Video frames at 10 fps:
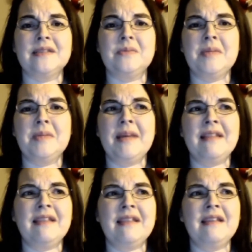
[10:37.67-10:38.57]
What
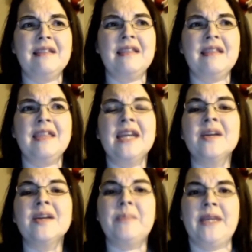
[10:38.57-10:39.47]
about the
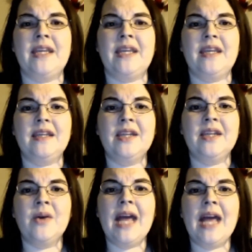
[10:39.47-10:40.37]
therapy?
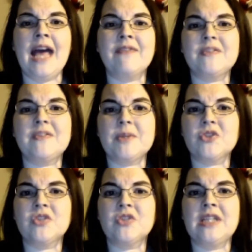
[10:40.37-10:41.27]
I have a
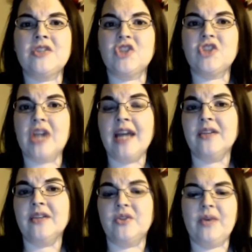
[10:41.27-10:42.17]
special needs
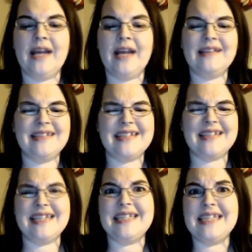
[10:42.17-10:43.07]
child who has these
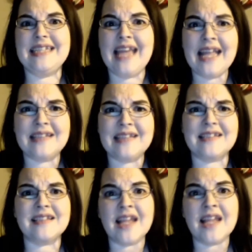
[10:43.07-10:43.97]
intense
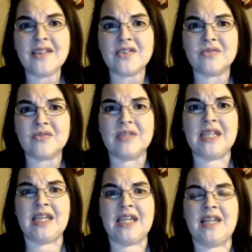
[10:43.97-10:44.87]
sensory
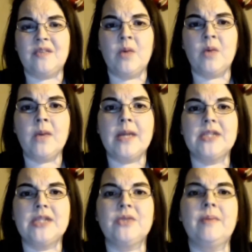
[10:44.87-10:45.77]
needs. What do I
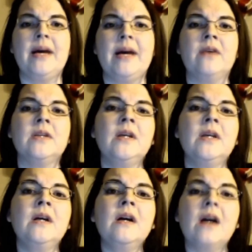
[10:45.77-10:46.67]
do about
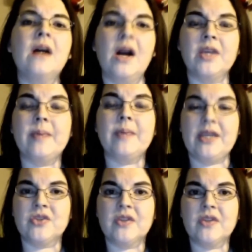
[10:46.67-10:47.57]

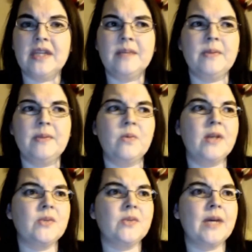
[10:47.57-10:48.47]
occupational therapy?
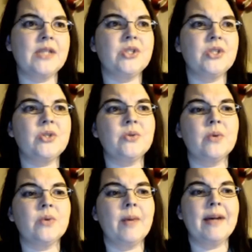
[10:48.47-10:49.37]
What do I
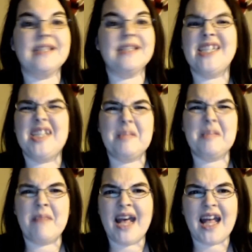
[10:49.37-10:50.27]
do about teaching them
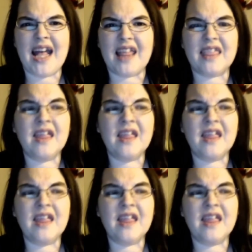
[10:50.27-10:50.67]
math?